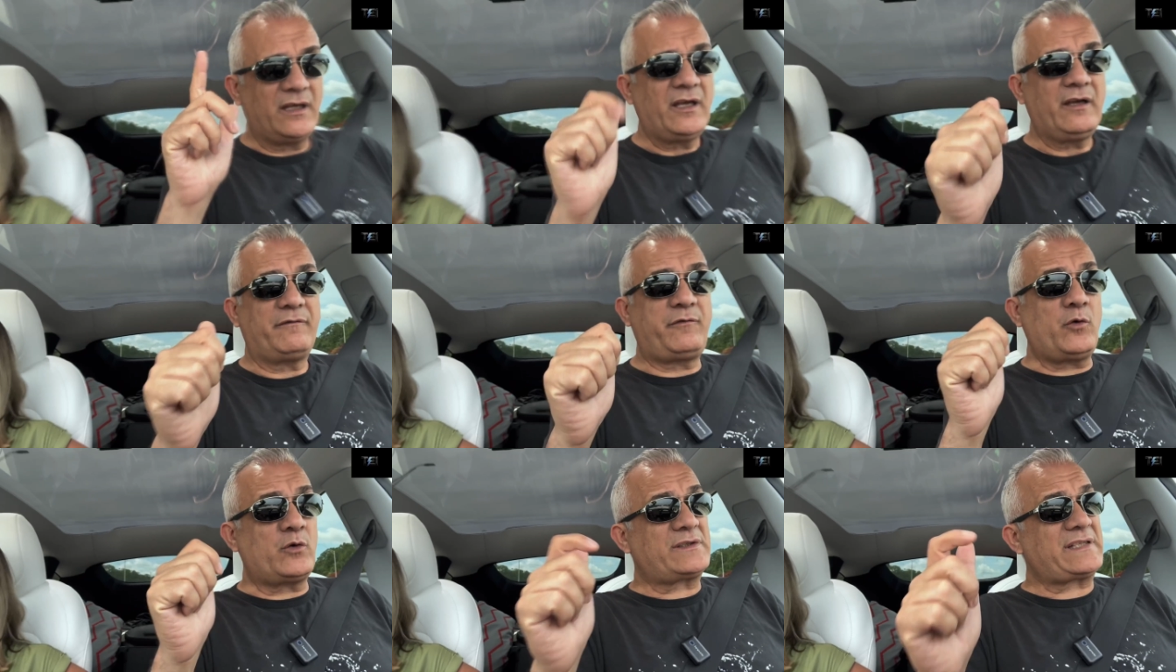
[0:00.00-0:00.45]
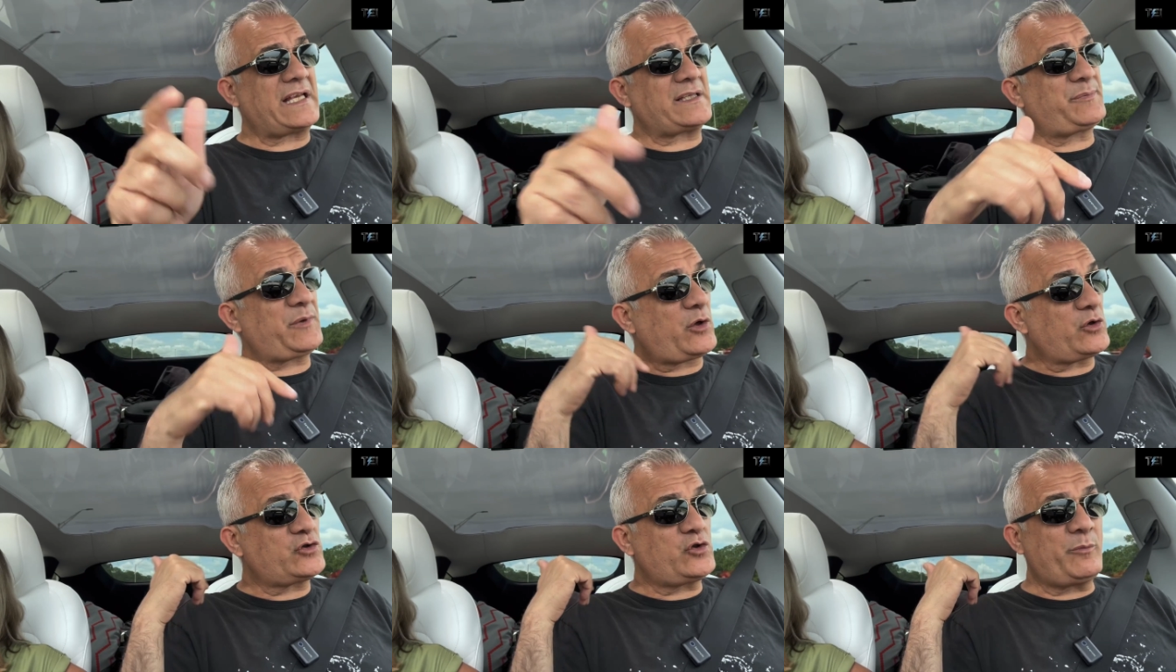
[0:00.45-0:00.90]
full size,
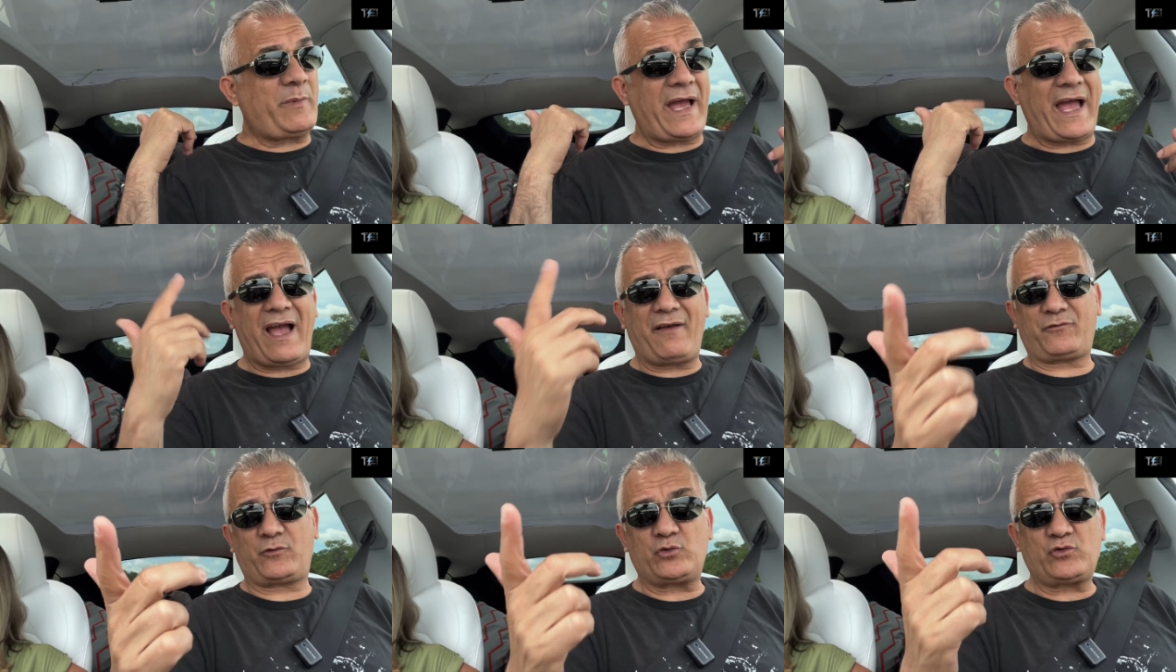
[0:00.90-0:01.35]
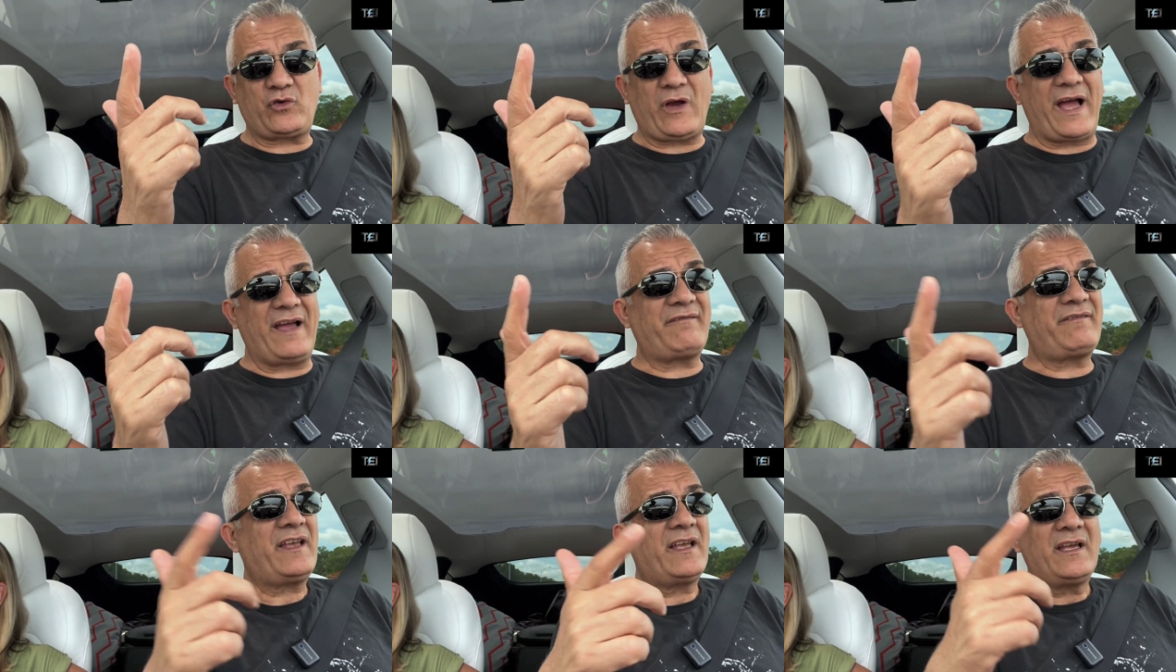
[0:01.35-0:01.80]
because you may have to
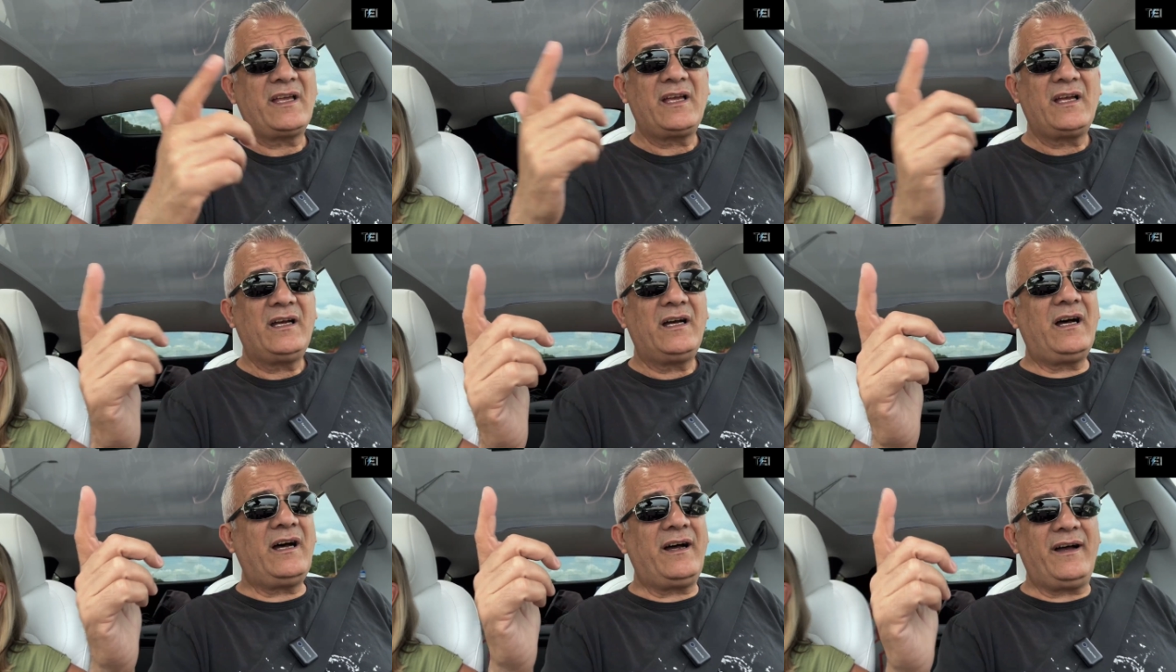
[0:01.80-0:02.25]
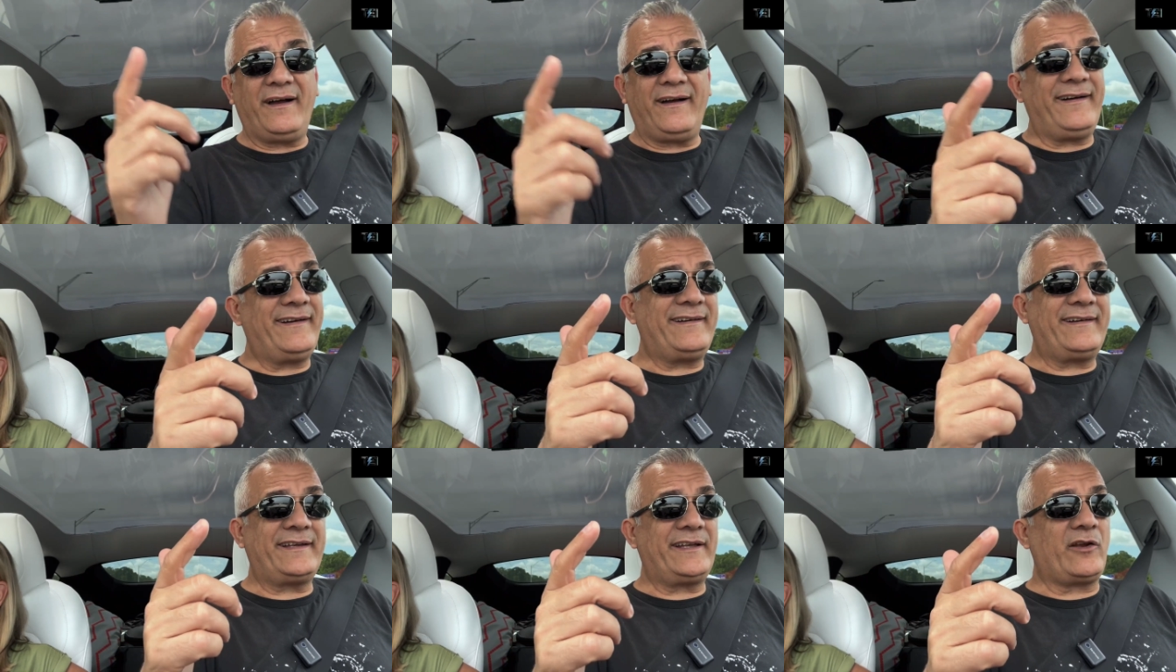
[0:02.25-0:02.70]
drive
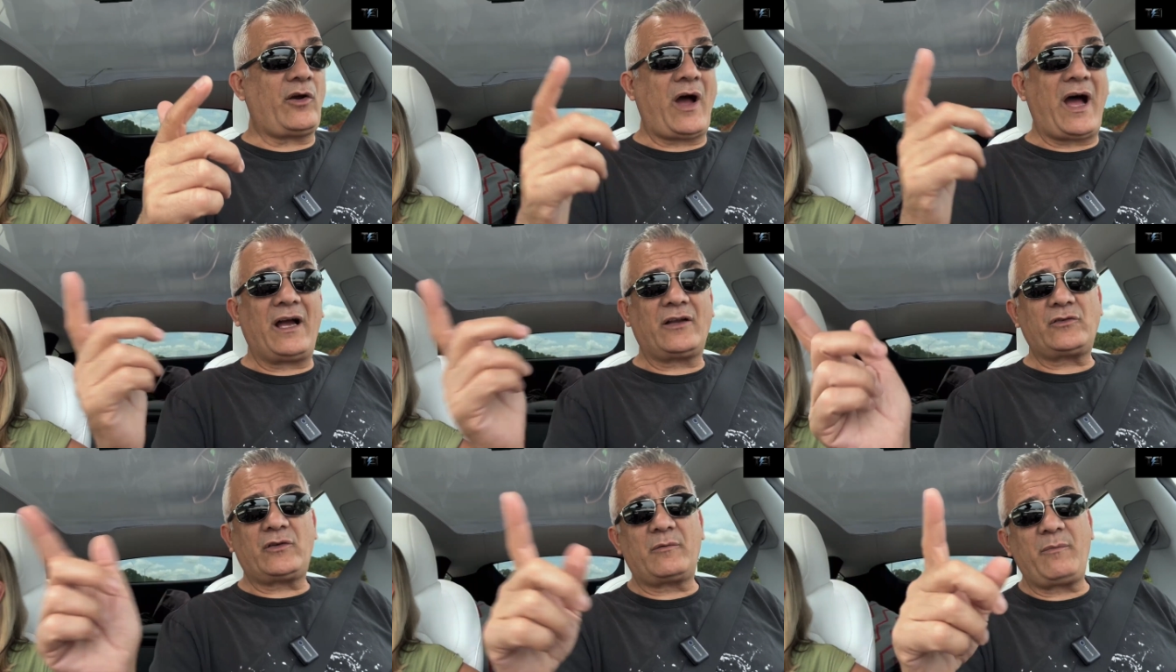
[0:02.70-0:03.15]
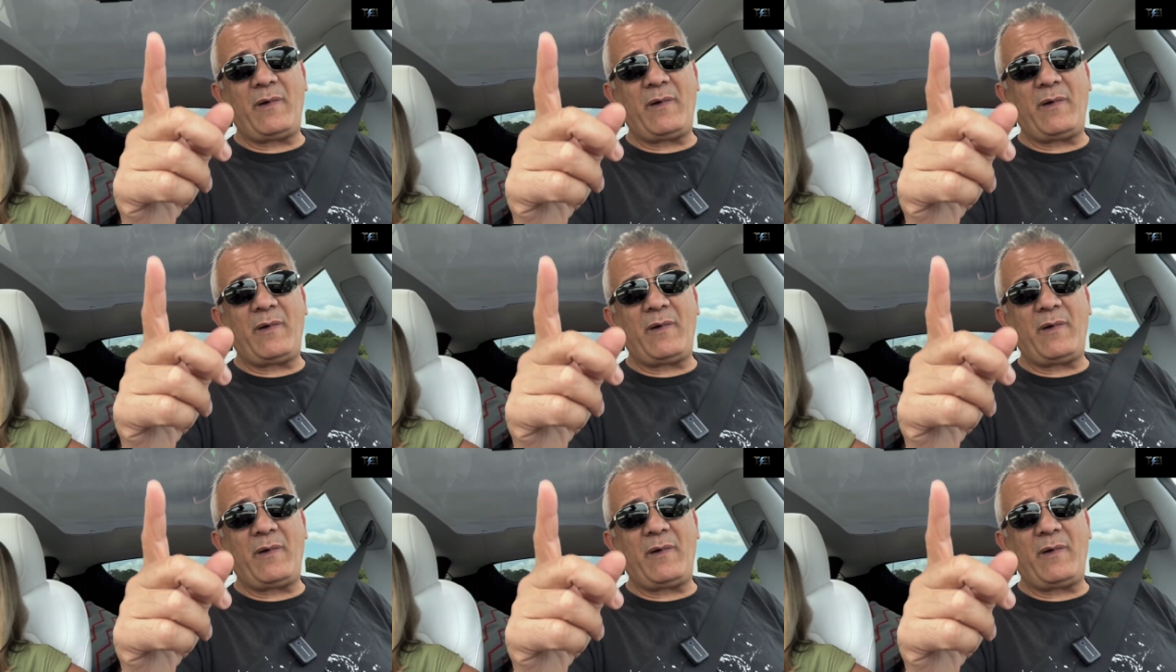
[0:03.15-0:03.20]
100